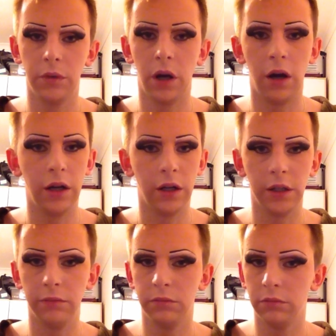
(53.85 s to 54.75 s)

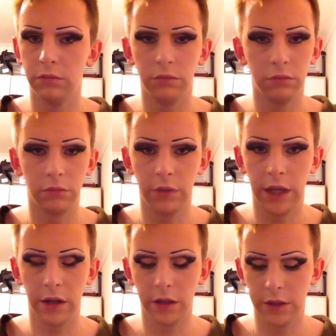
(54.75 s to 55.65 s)
highlight,
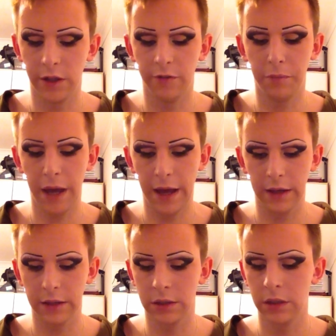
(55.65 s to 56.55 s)
that kind of stuff,
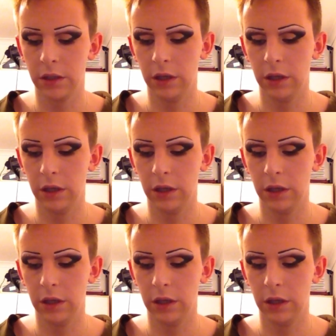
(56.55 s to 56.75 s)
packs,